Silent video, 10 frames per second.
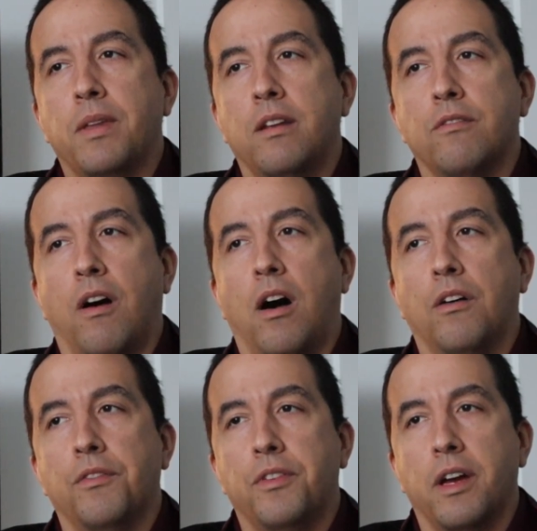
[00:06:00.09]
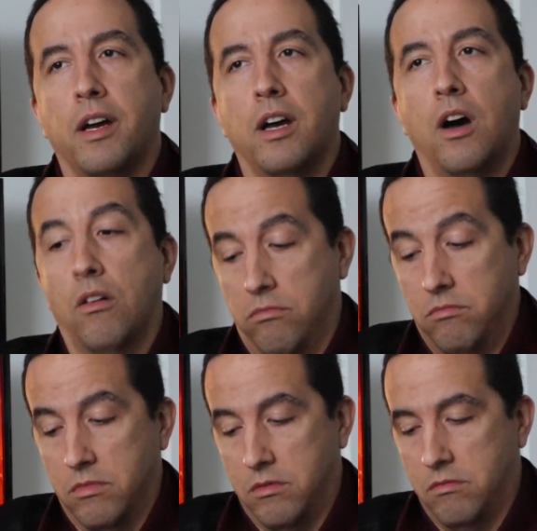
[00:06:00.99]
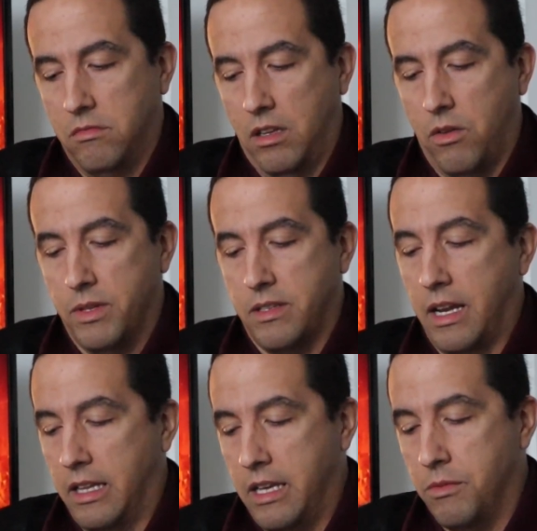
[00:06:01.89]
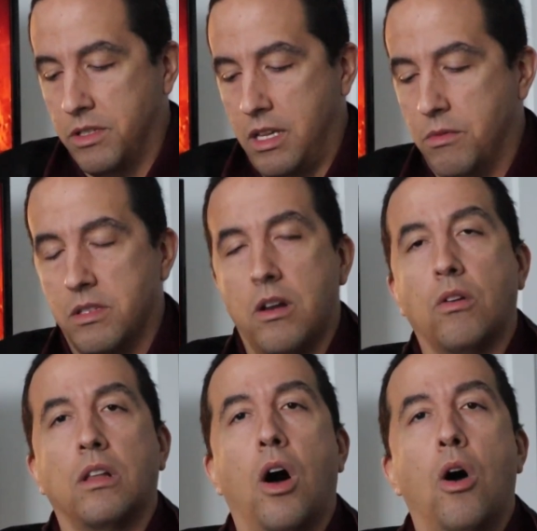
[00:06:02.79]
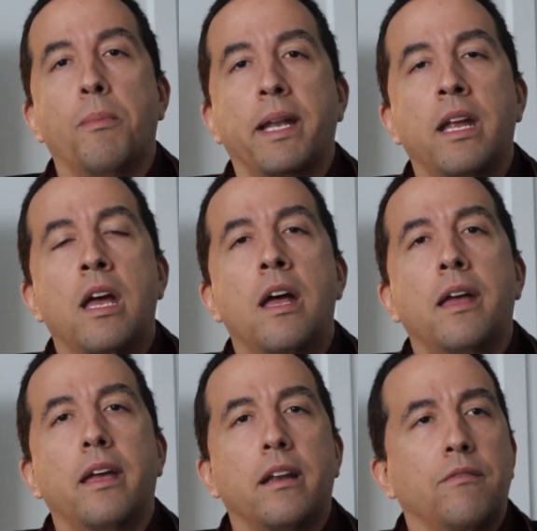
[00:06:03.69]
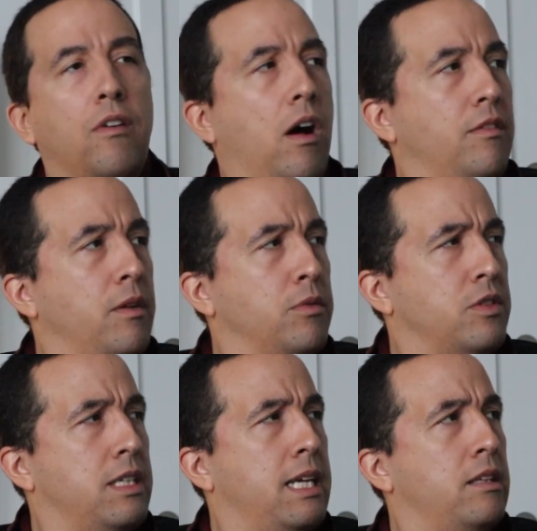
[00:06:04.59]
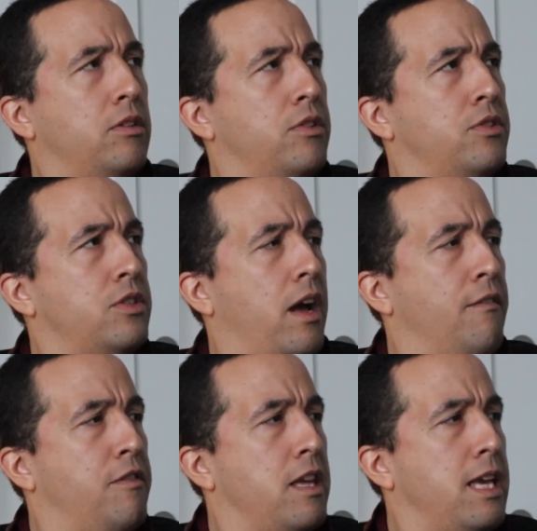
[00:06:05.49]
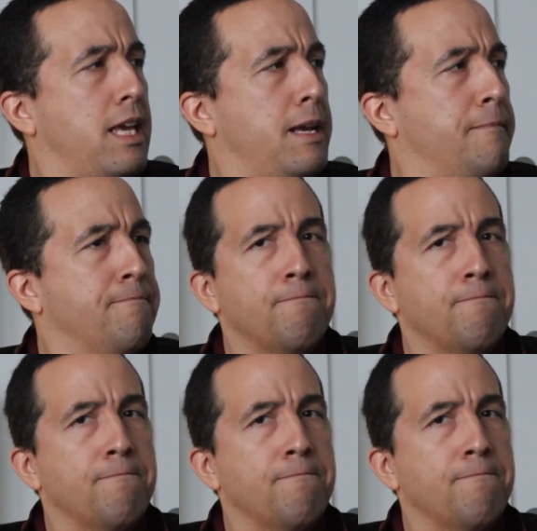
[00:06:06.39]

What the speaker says: involved, coincidentally, he was an Oklahoman, and involved, it was Killers of the